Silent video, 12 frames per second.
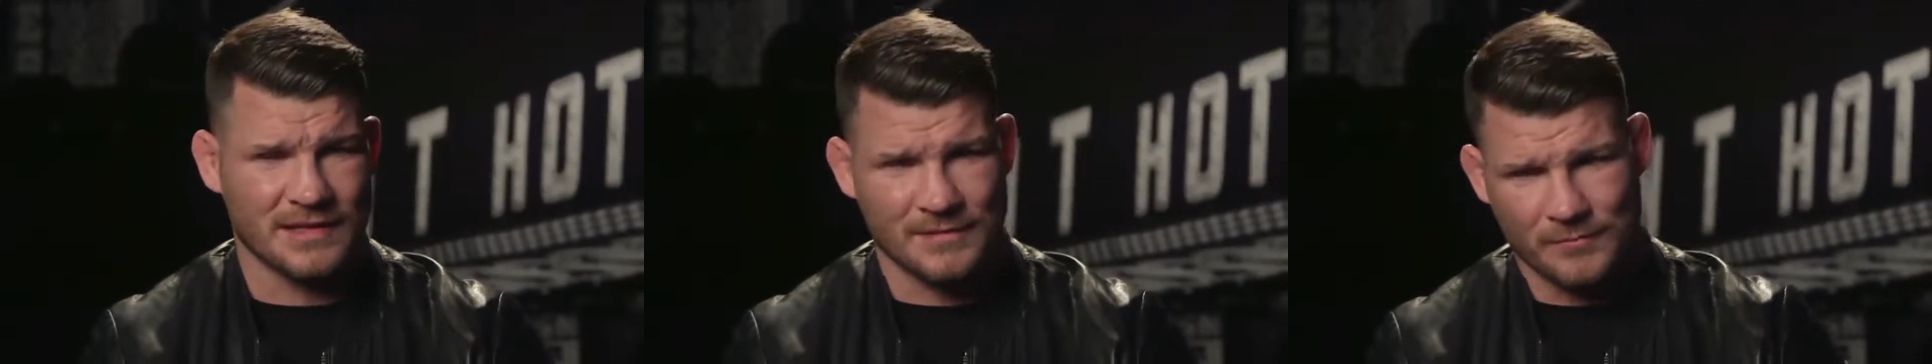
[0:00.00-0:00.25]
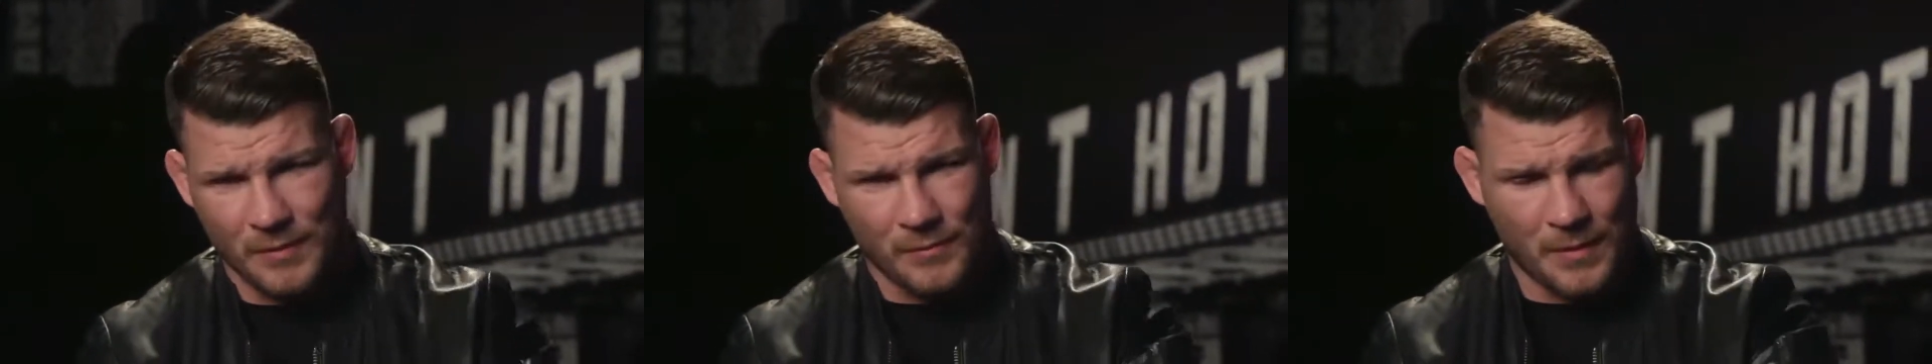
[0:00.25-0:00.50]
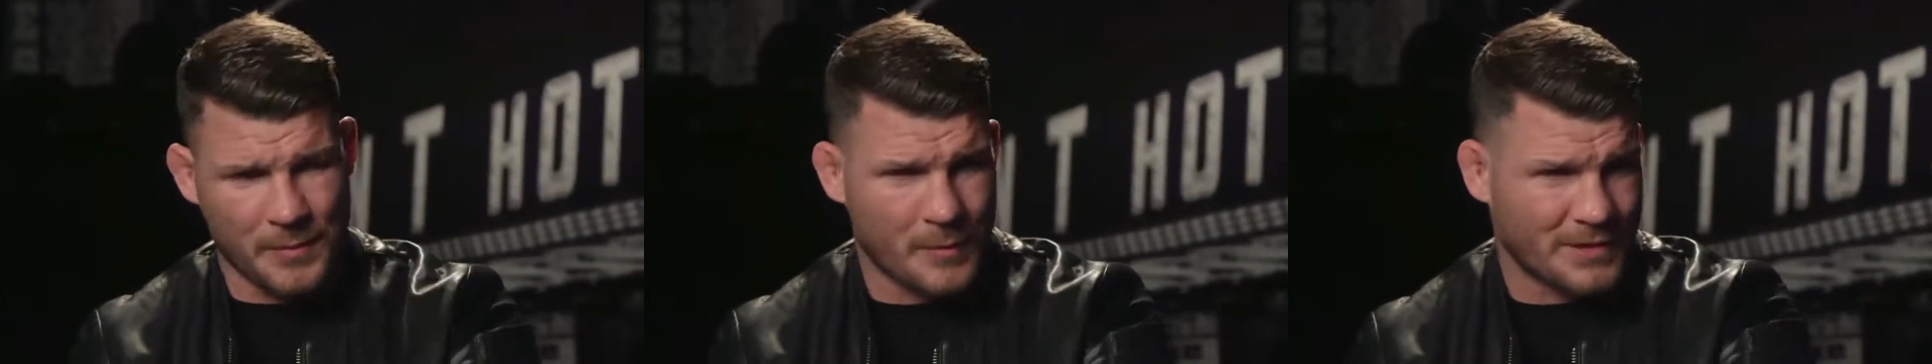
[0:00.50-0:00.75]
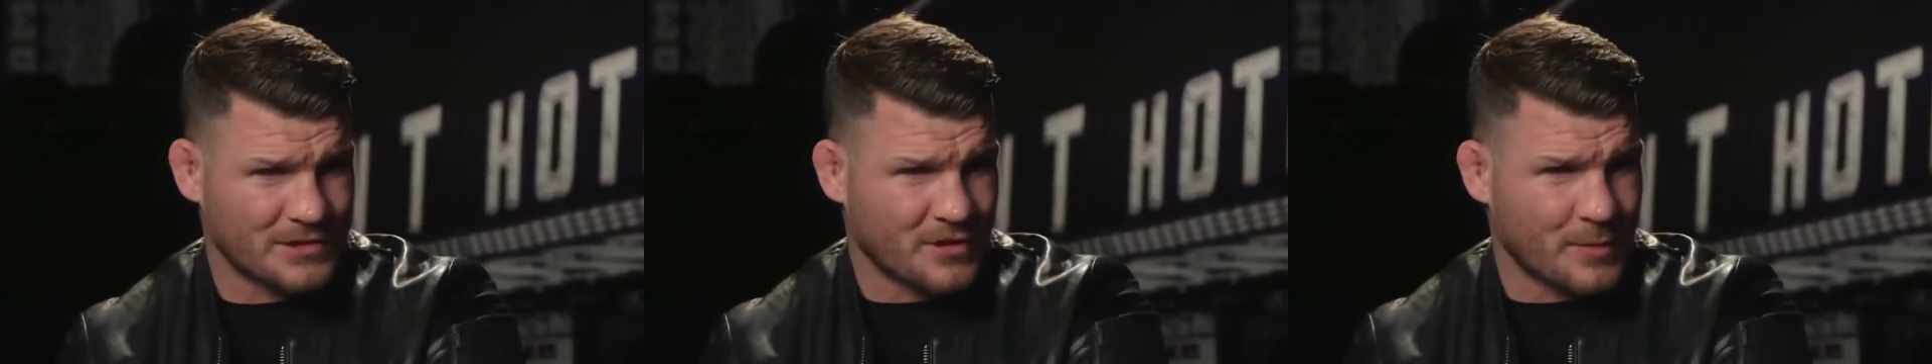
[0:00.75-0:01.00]
and when we
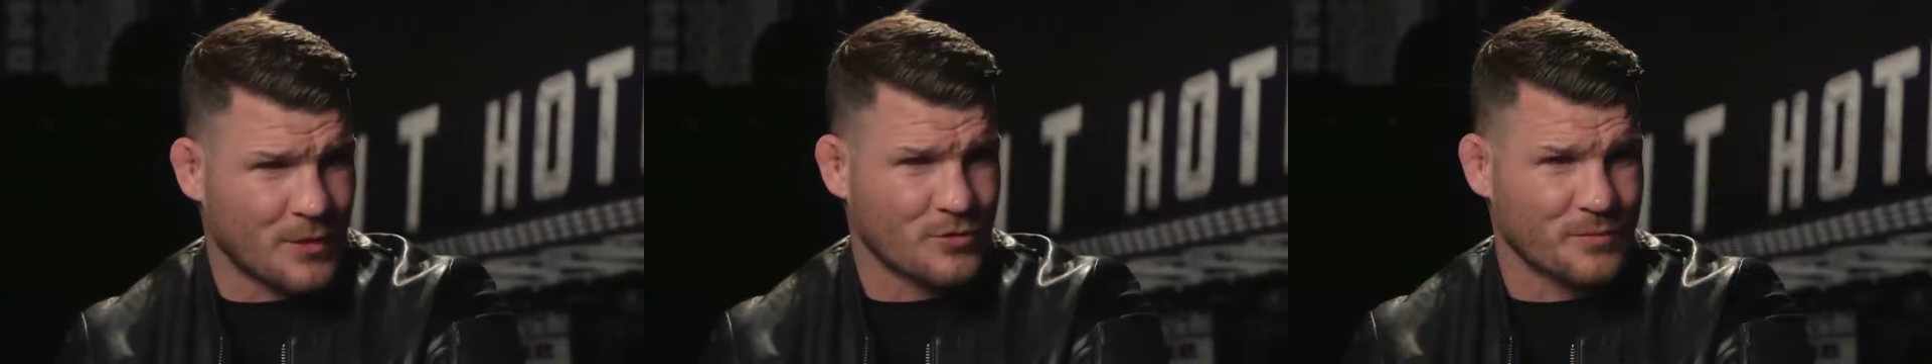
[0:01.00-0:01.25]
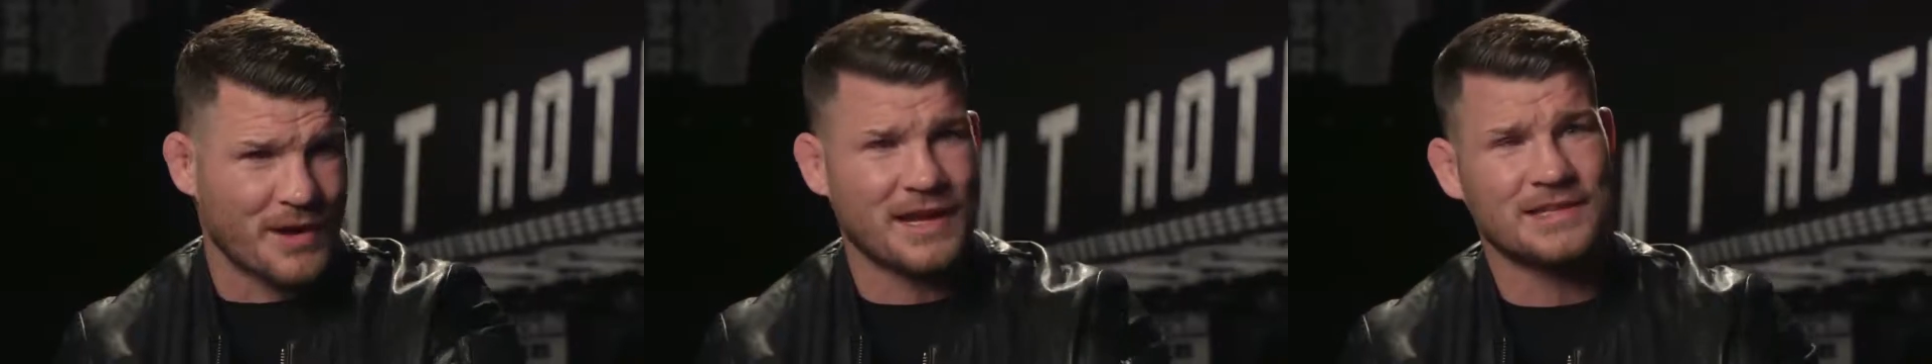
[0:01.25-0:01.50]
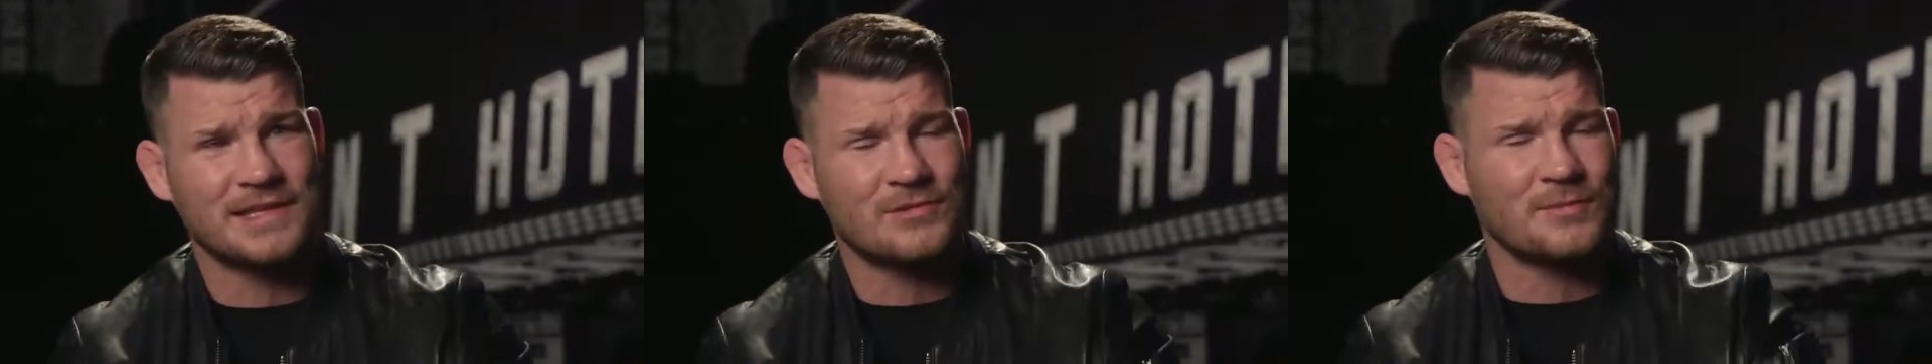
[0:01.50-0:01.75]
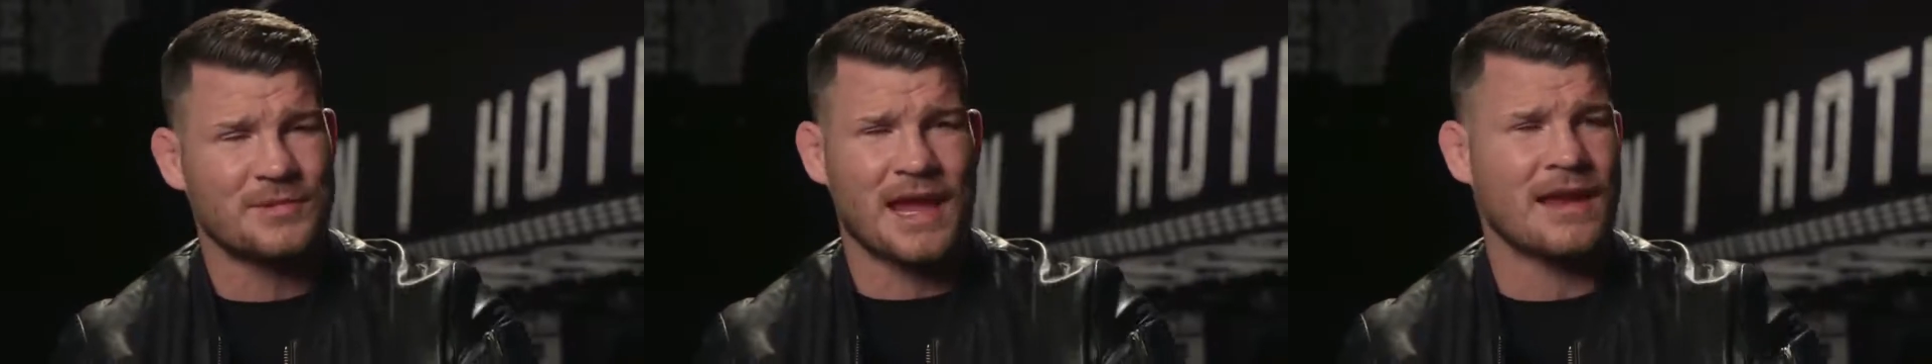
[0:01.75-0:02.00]
went to commercial break, I said
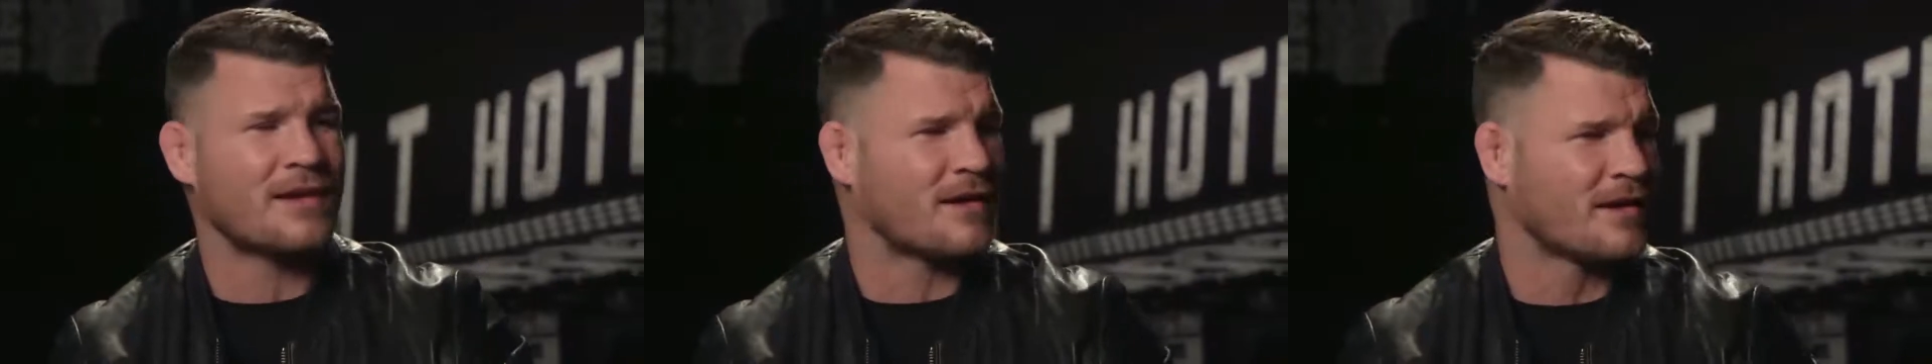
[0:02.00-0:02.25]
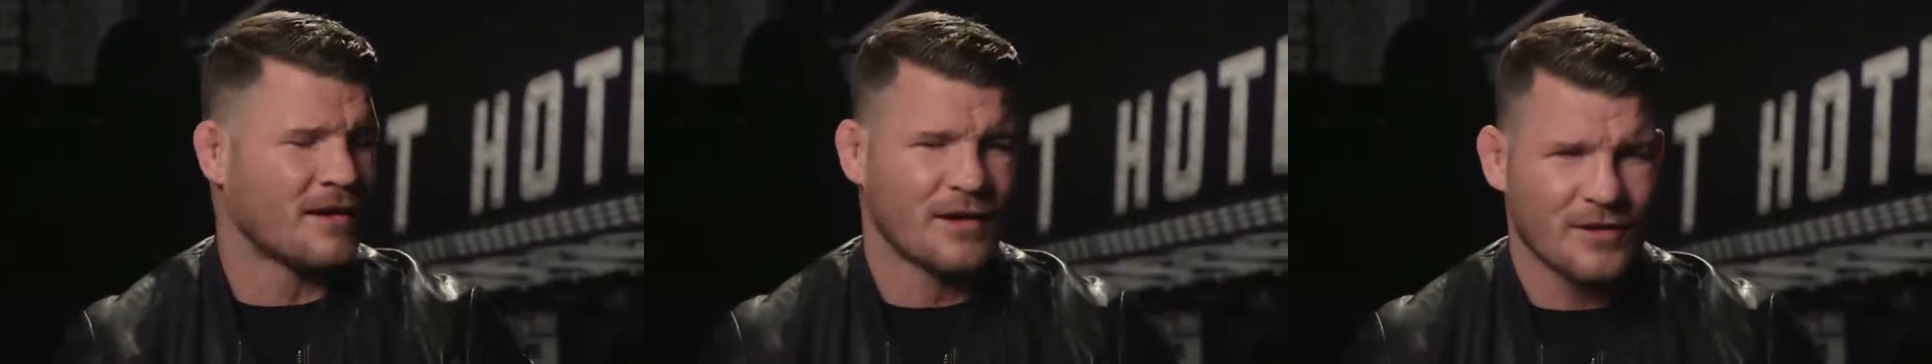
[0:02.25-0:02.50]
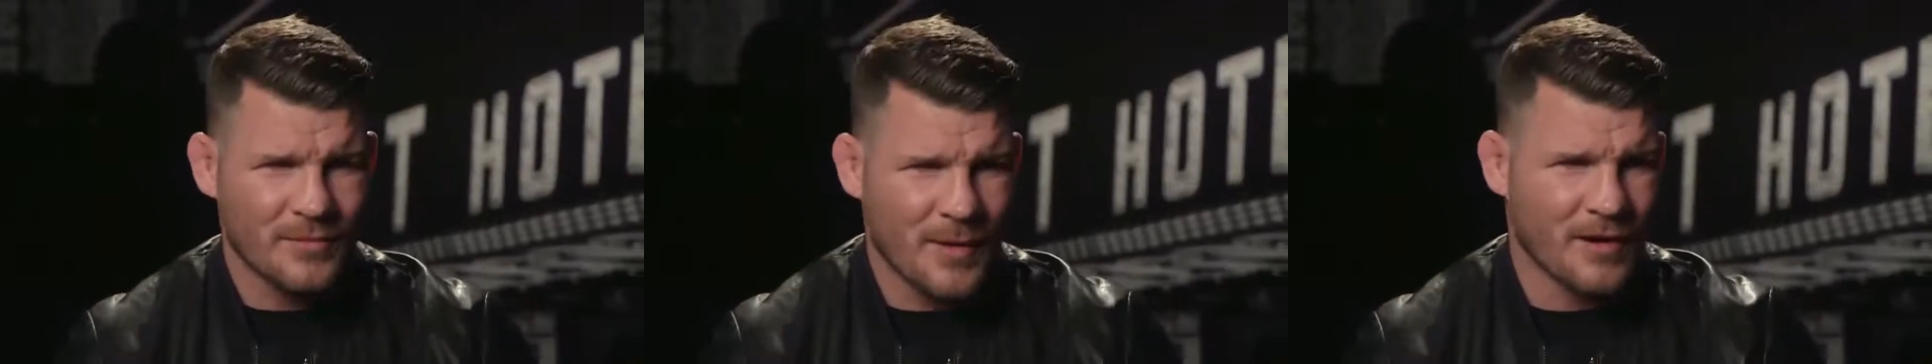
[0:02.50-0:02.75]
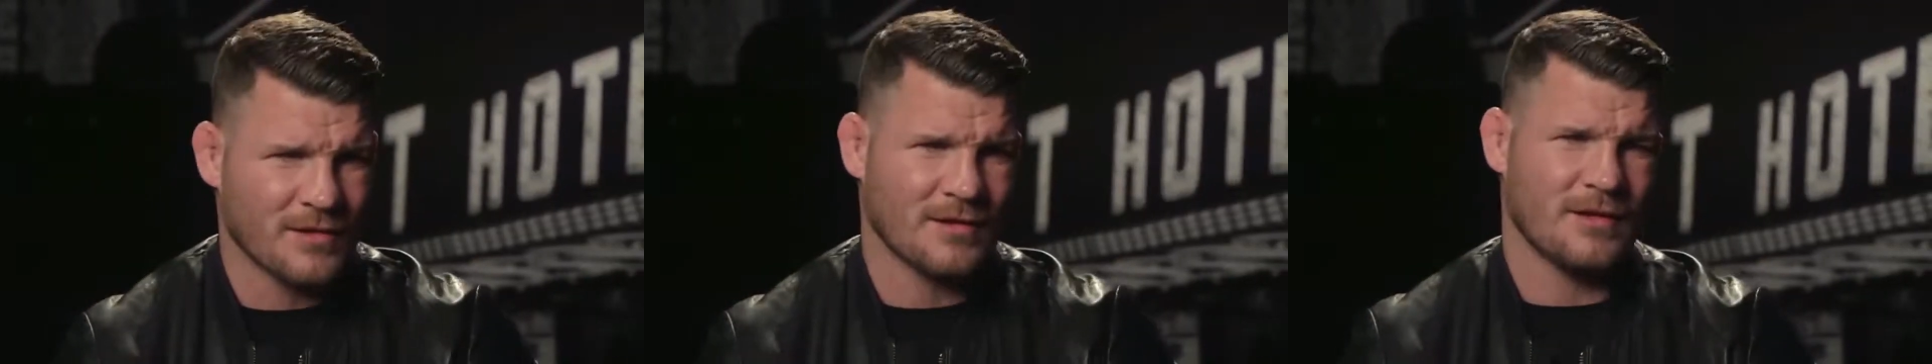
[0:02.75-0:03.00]
to him, Dana, come
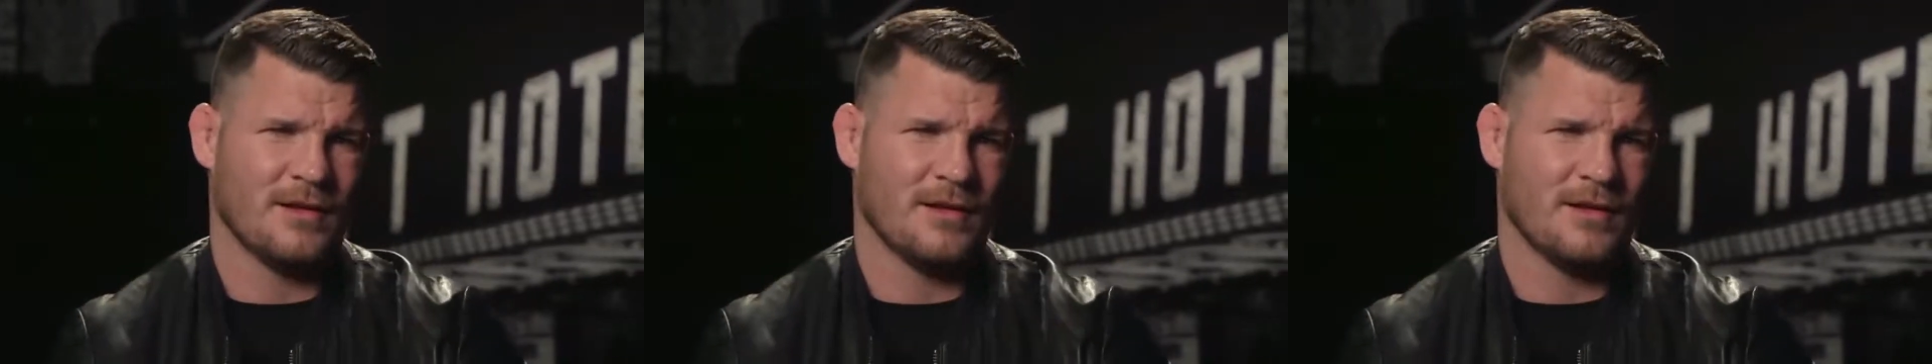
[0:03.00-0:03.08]
on.